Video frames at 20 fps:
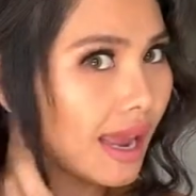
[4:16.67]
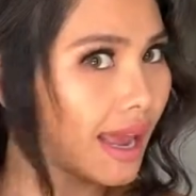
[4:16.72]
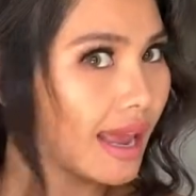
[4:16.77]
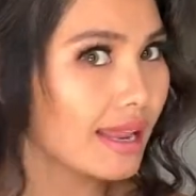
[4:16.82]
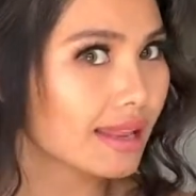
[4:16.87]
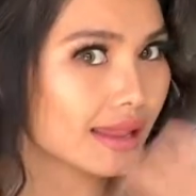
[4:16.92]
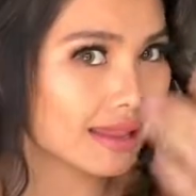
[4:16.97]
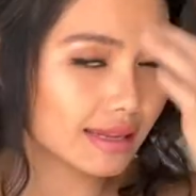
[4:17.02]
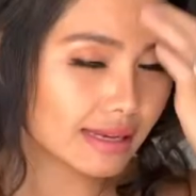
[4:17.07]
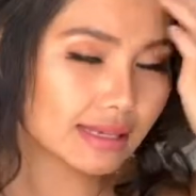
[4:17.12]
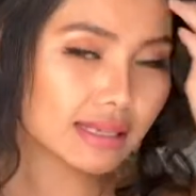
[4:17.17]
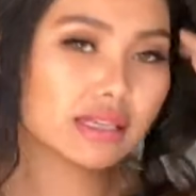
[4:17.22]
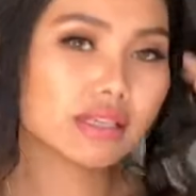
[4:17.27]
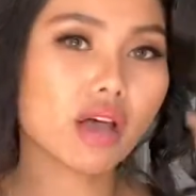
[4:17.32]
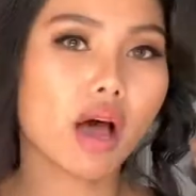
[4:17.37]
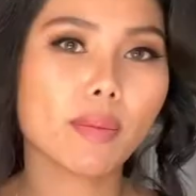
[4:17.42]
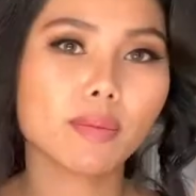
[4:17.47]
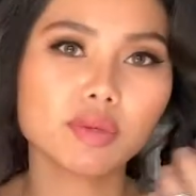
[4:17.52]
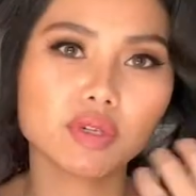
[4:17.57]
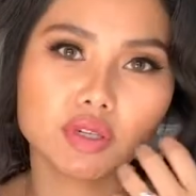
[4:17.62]
And this
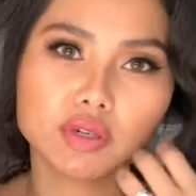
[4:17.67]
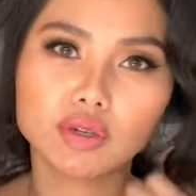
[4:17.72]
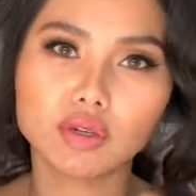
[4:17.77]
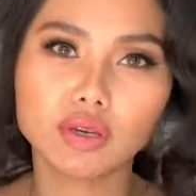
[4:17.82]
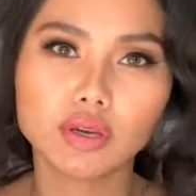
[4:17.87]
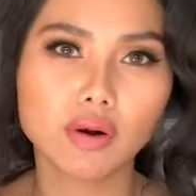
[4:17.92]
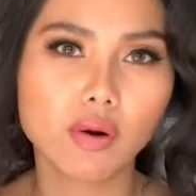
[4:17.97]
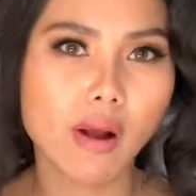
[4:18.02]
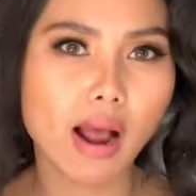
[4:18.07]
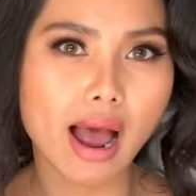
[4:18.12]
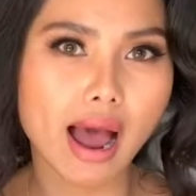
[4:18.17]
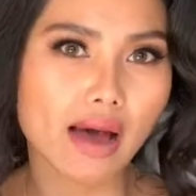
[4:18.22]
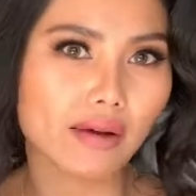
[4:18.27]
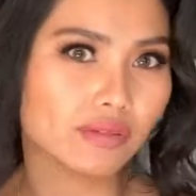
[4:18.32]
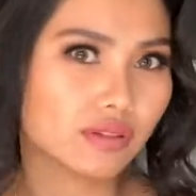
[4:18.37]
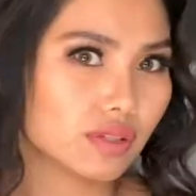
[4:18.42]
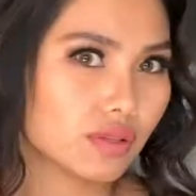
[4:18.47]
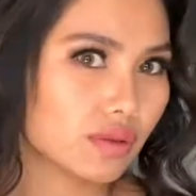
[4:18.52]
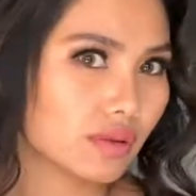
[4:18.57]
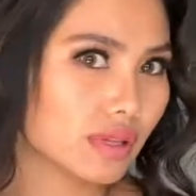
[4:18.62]
is optional. You don't
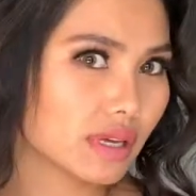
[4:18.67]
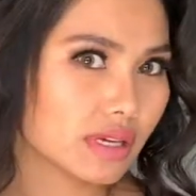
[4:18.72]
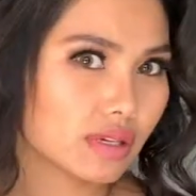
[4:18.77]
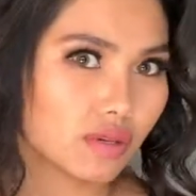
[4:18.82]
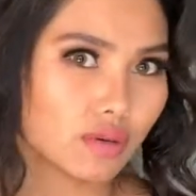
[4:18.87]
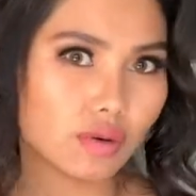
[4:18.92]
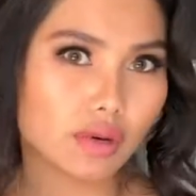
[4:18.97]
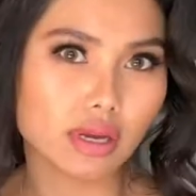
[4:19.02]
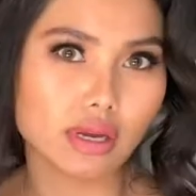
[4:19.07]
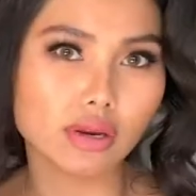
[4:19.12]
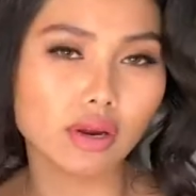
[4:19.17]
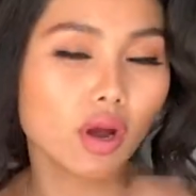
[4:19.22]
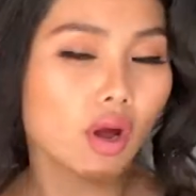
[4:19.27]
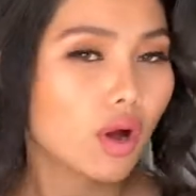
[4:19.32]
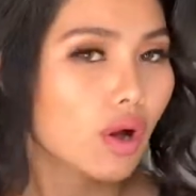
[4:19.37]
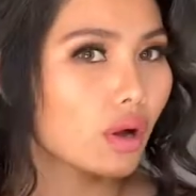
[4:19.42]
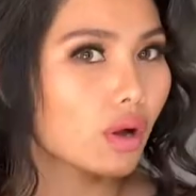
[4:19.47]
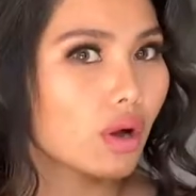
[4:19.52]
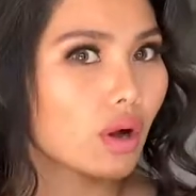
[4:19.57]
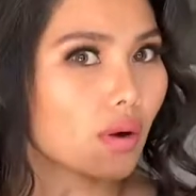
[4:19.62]
have to do this. You can
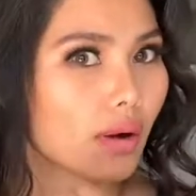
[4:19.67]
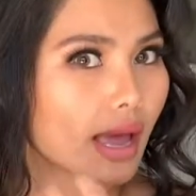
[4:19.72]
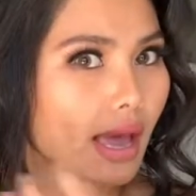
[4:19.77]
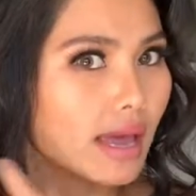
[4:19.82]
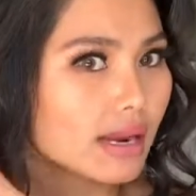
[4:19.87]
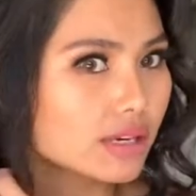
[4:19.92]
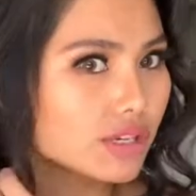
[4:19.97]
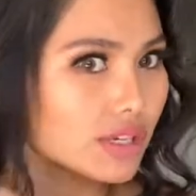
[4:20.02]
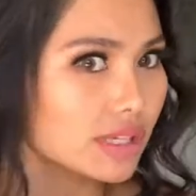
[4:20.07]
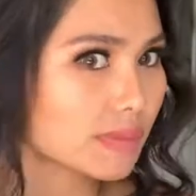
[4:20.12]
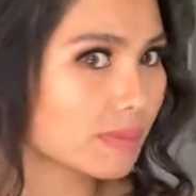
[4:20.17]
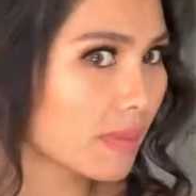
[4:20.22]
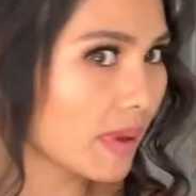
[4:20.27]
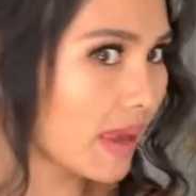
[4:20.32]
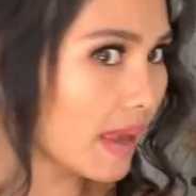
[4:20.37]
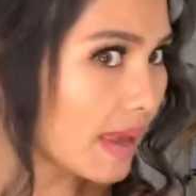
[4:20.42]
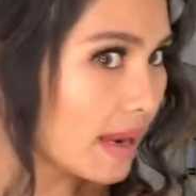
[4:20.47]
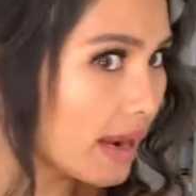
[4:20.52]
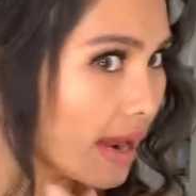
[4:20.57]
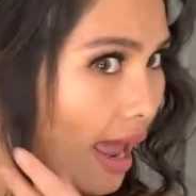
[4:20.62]
go ahead and just
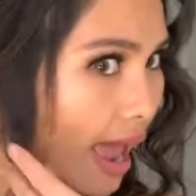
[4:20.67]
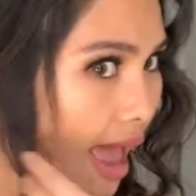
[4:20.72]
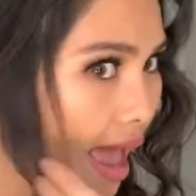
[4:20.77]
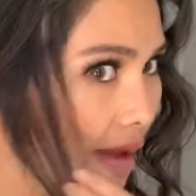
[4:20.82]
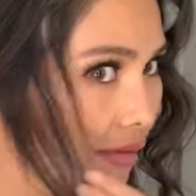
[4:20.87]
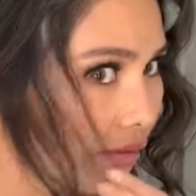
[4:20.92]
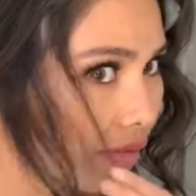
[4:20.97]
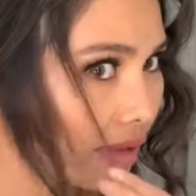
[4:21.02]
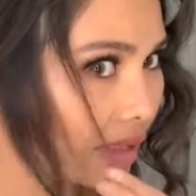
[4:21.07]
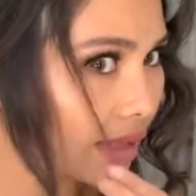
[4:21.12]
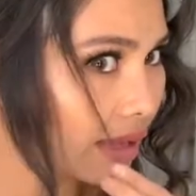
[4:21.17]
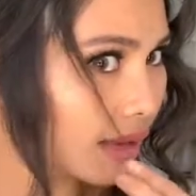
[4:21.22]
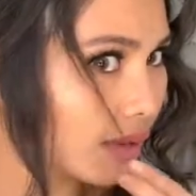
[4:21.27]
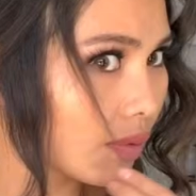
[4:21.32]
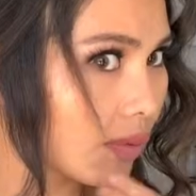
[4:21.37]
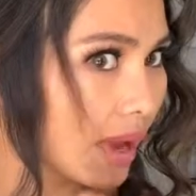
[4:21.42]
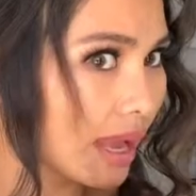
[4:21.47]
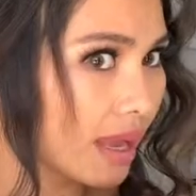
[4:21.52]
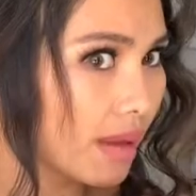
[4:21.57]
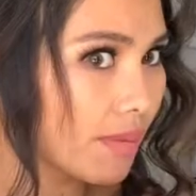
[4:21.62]
pin everything
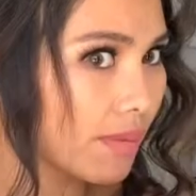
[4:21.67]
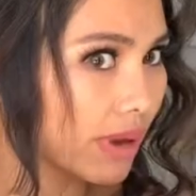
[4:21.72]
away.